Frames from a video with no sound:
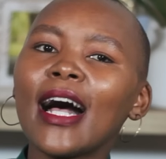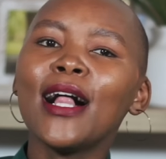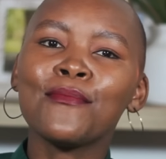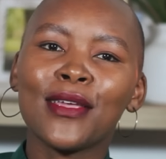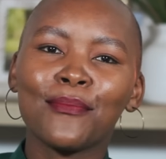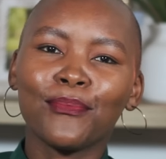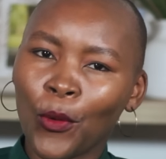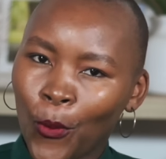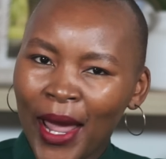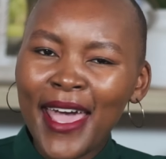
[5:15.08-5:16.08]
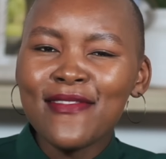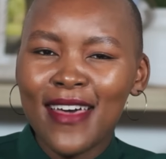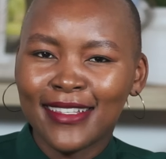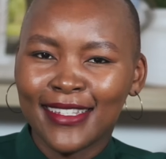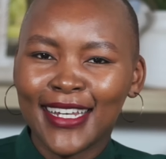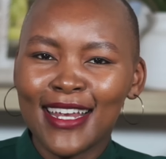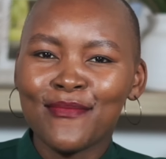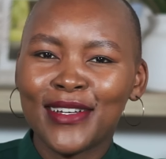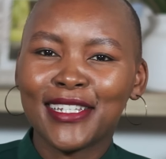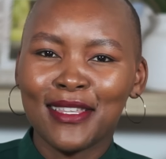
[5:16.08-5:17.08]
tell me, when that
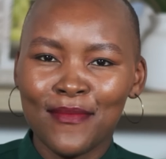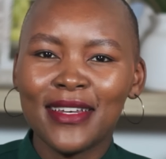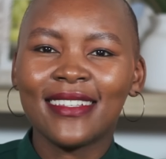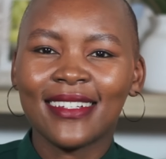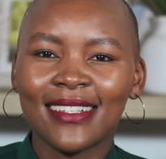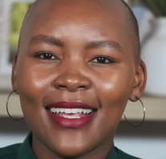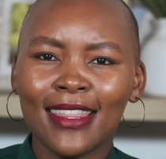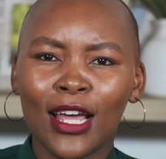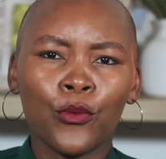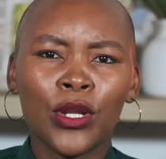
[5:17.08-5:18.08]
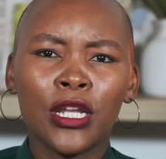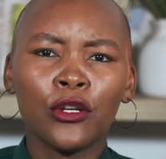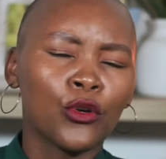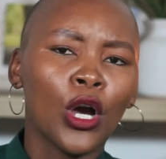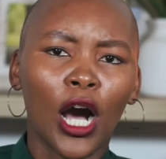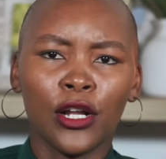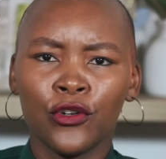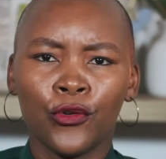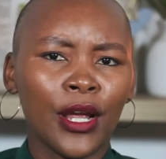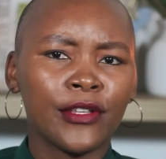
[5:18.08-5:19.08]
statement did the minister say that we need to
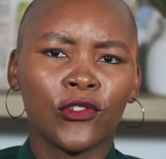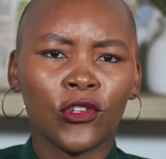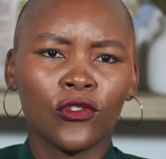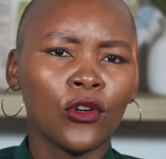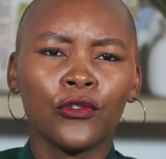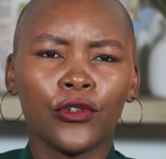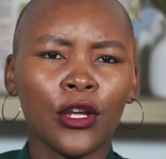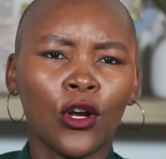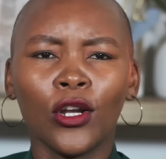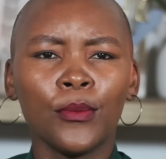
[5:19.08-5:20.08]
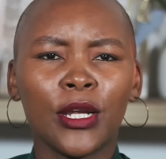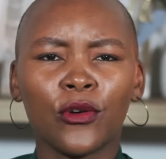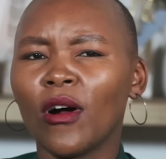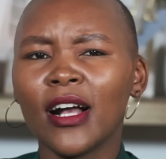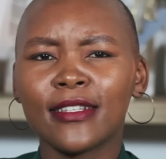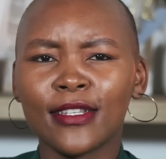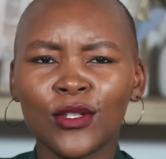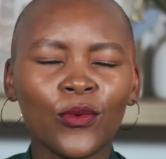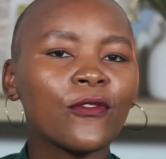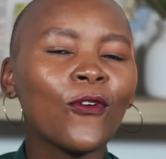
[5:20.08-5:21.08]
address the socio-economic
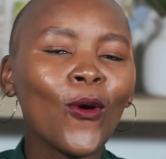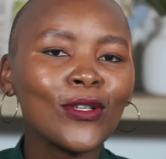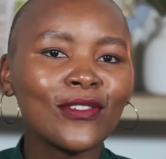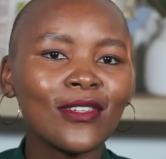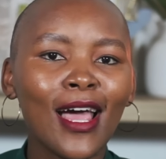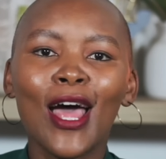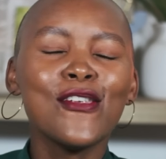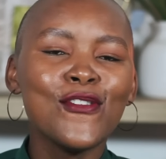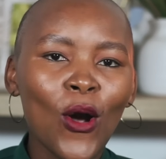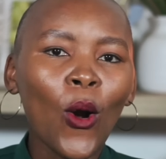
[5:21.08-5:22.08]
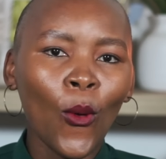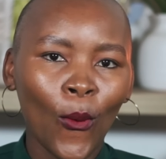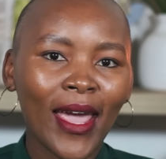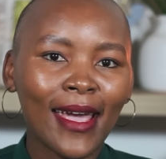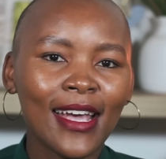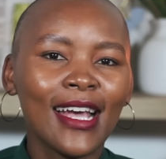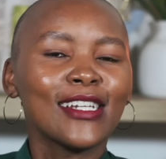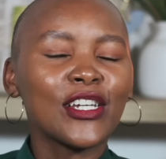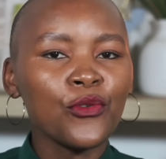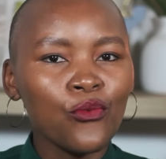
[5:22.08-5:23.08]
crisis with force? Nowhere.
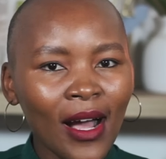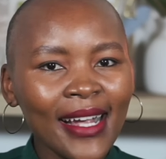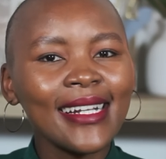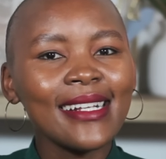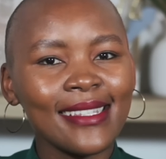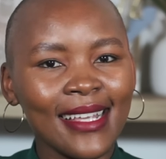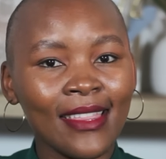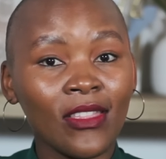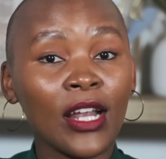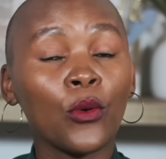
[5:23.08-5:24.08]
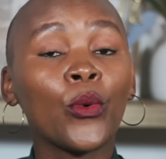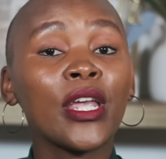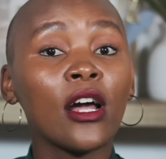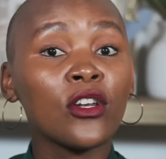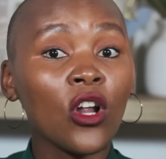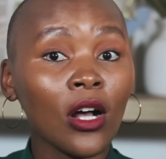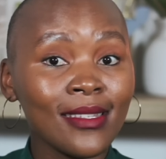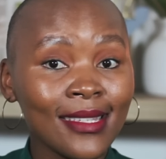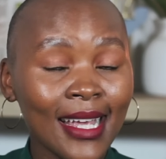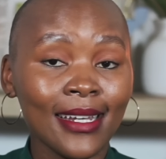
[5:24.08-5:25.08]
She rightly said that we are not
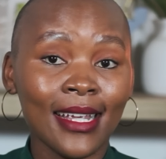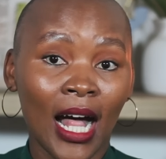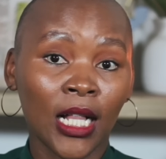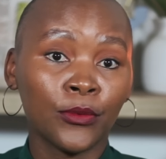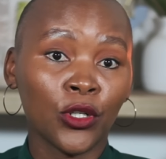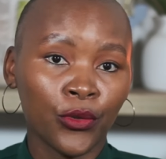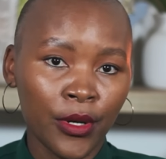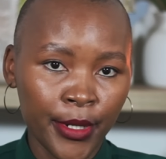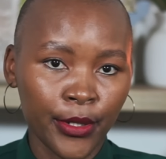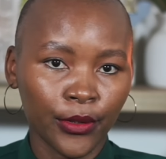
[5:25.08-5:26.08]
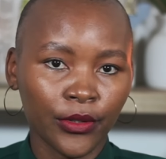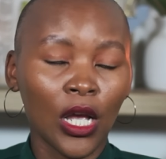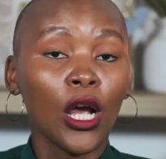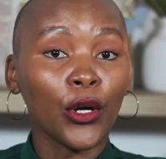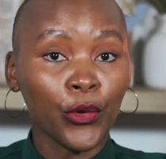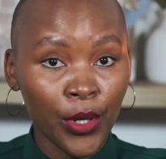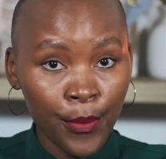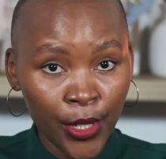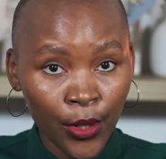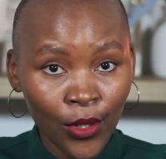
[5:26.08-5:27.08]
sending help to criminals.
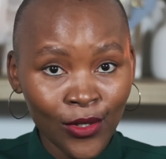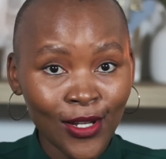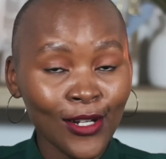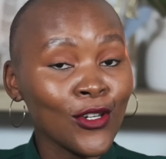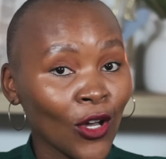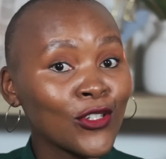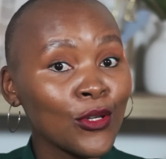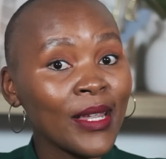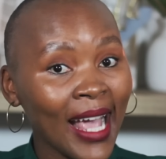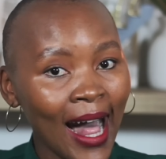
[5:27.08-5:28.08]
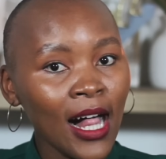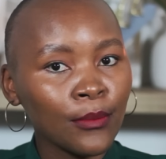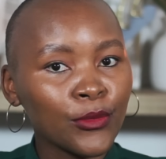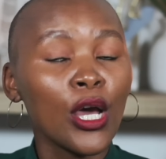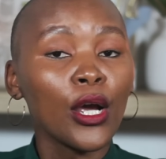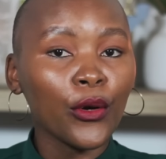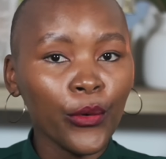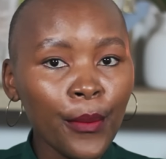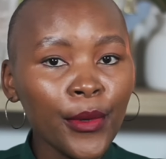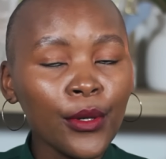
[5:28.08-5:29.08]
Criminals are not to be helped.
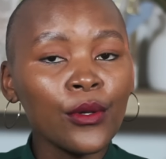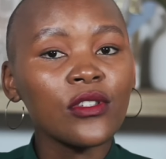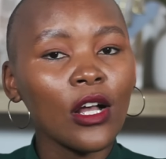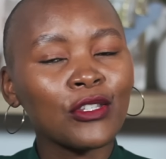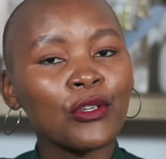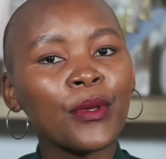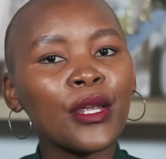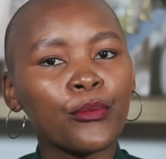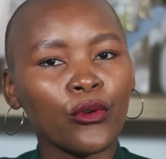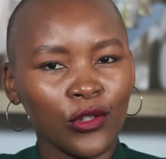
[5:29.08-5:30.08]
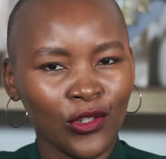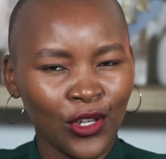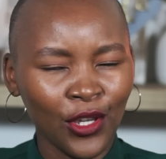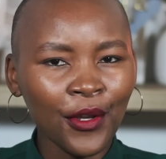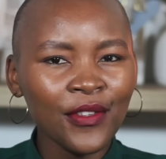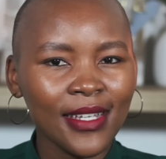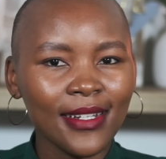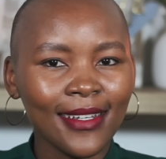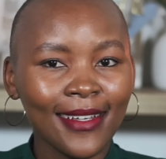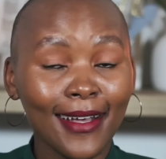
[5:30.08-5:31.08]
Criminals are to be
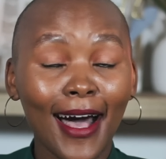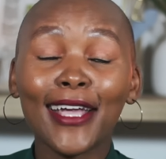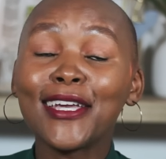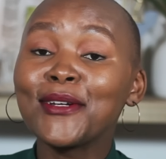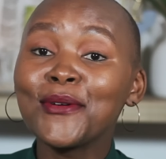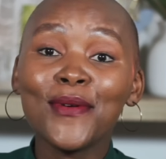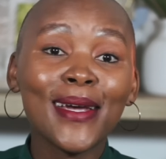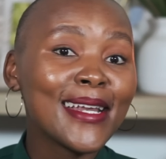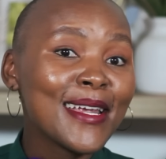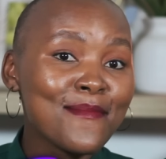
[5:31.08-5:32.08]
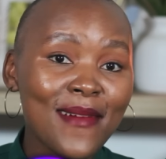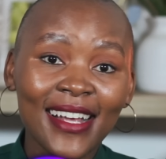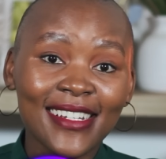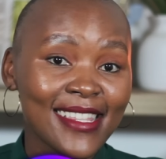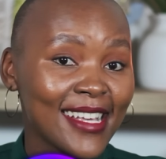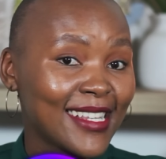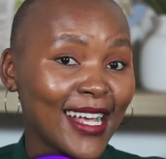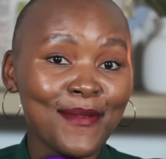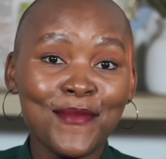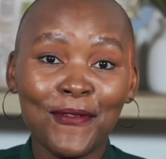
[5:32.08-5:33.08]
prosecuted. I can already imagine that
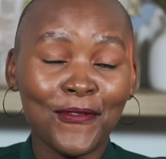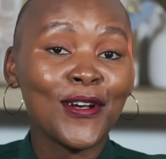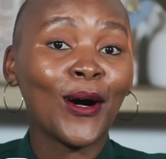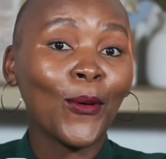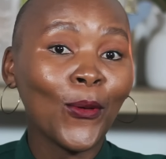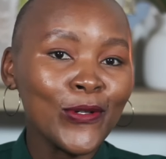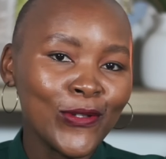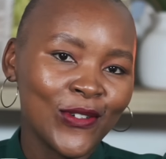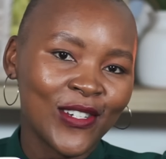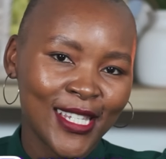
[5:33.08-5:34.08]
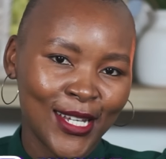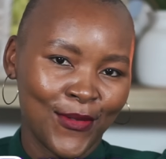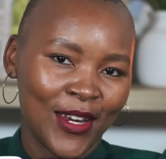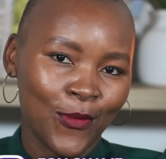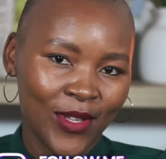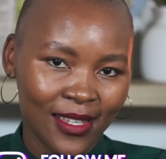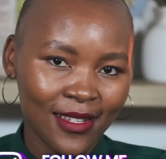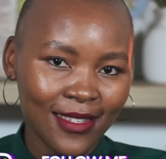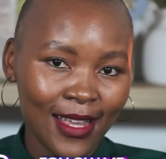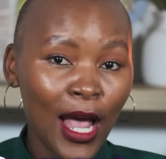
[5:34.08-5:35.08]
some of you are also disagreeing with
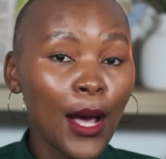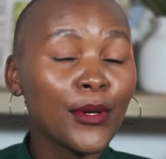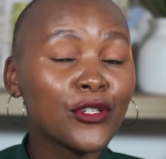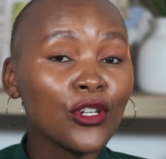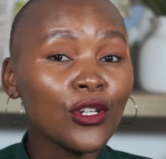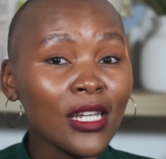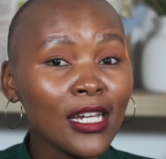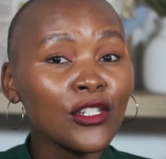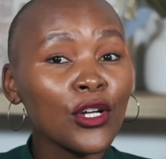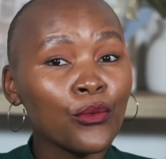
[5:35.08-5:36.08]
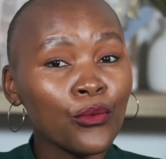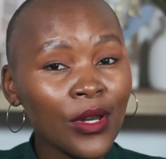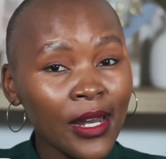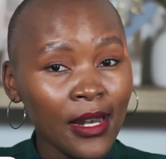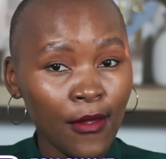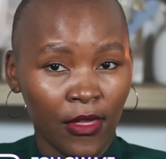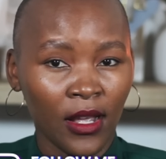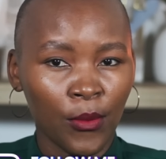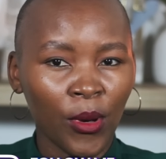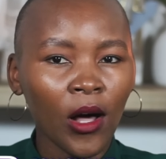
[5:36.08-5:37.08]
this, but you need to really
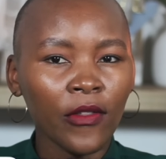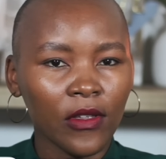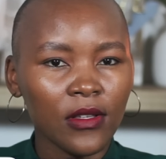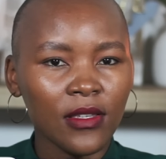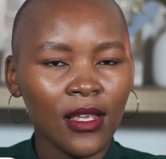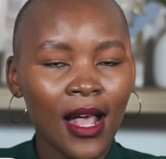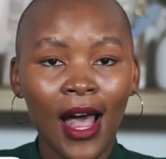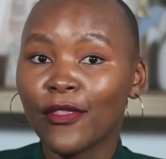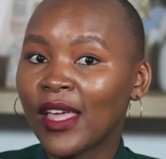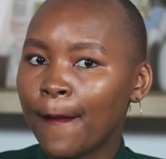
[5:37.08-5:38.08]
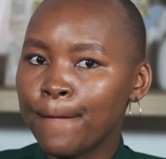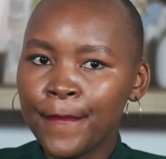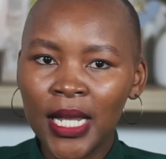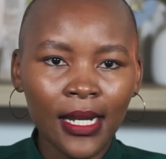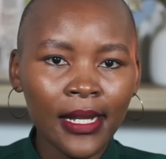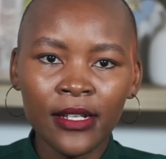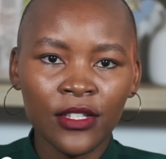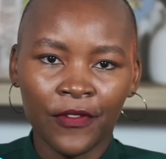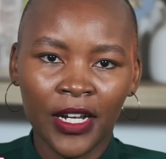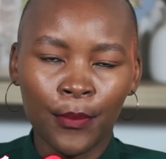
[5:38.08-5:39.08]
think about this. There are
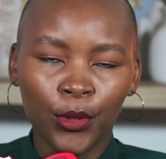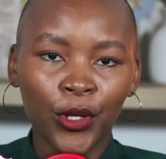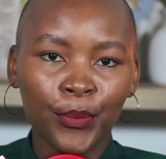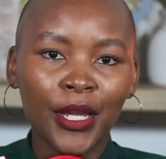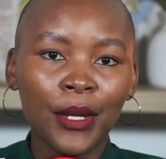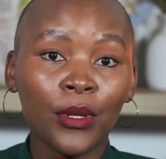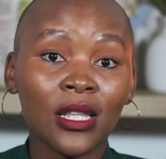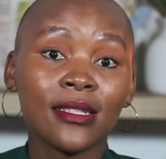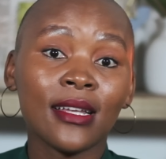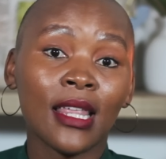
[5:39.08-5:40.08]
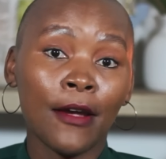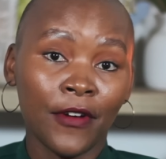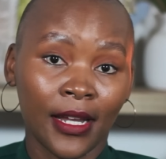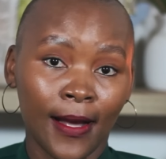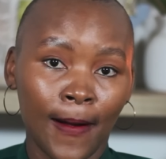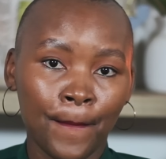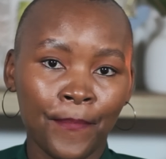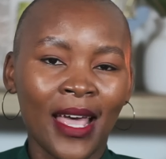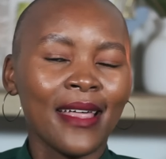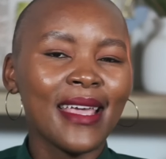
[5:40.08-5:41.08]
millions of unemployed people in South Africa.
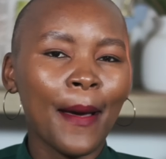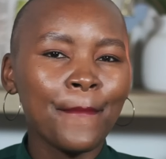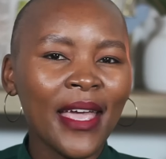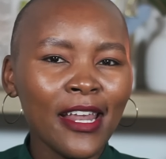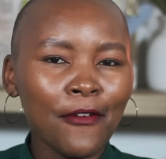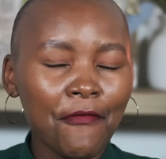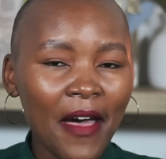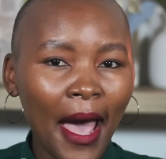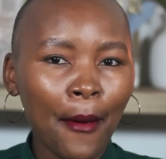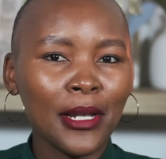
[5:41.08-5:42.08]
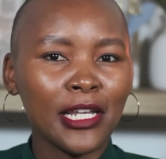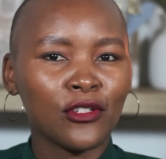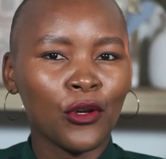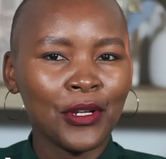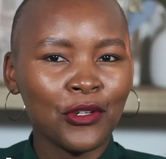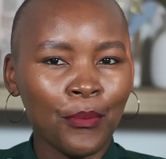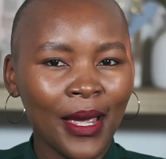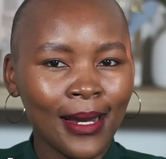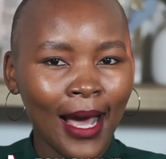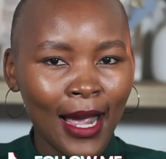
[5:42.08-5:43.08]
There are many families going to
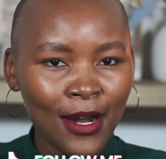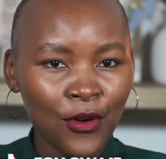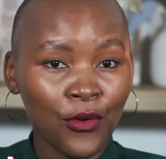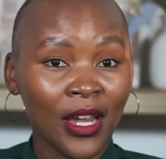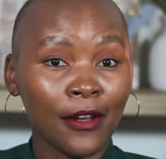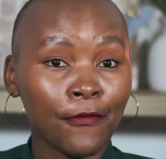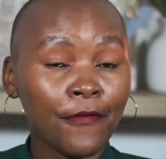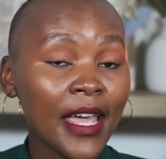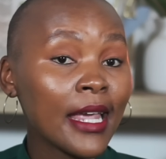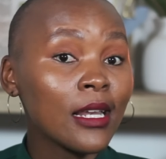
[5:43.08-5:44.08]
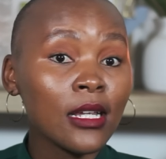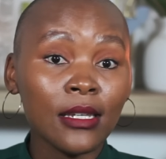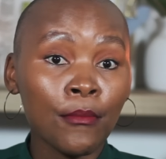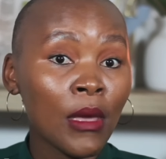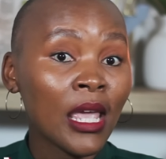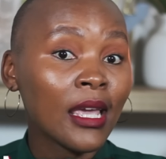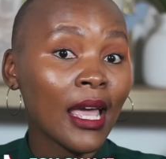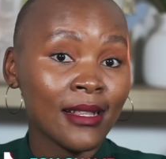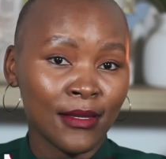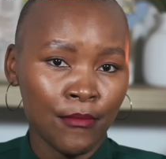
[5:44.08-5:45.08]
bed hungry and failing to make
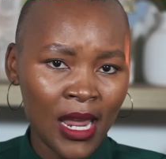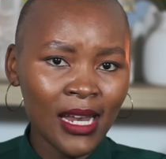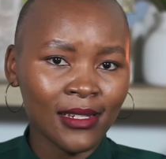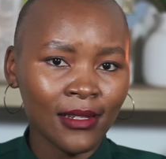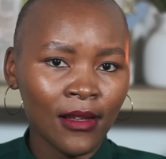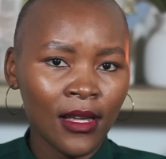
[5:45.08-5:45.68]
ends meet.